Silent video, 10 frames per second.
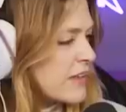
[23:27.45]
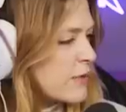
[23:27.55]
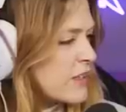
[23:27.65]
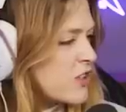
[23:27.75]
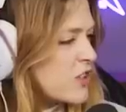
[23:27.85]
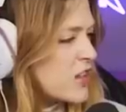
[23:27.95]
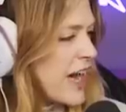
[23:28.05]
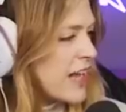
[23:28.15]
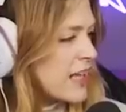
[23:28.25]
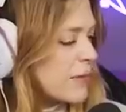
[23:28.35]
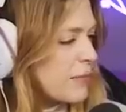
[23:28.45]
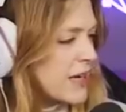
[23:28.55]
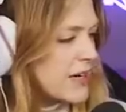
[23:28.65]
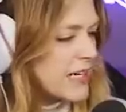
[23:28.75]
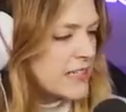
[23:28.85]
This one's Jacqueline
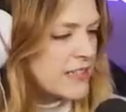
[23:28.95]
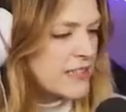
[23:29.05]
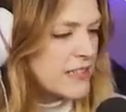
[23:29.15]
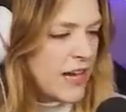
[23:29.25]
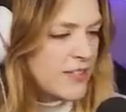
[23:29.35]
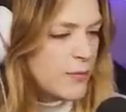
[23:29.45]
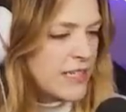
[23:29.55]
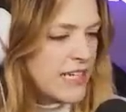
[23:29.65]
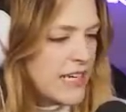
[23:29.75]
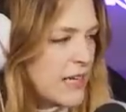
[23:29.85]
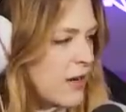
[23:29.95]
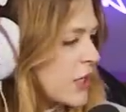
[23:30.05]
Berry's. Okay, so we need